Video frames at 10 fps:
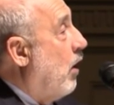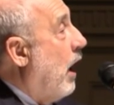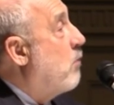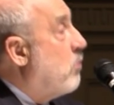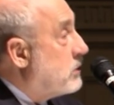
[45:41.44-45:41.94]

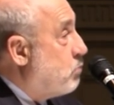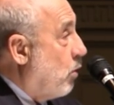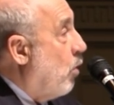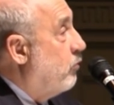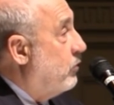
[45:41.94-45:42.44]
I'm much more
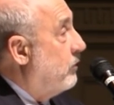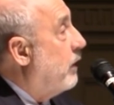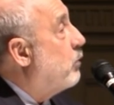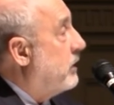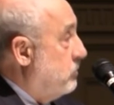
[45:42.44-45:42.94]
hopeful
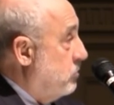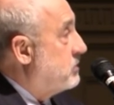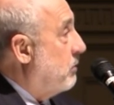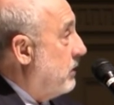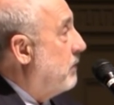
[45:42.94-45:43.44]
that we can do
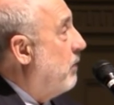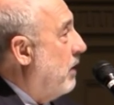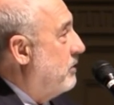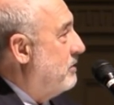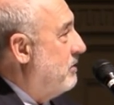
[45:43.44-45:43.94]
something
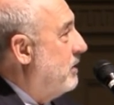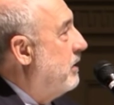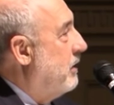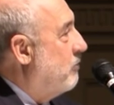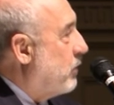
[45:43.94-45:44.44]
about it
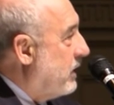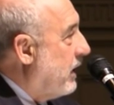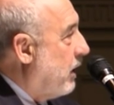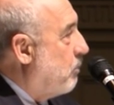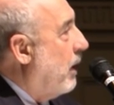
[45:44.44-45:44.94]
if we can
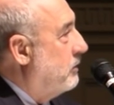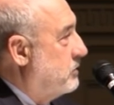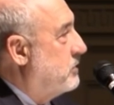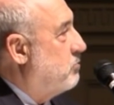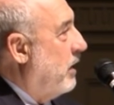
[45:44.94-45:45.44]
get our
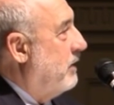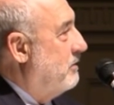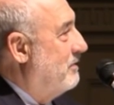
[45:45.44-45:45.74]
politics right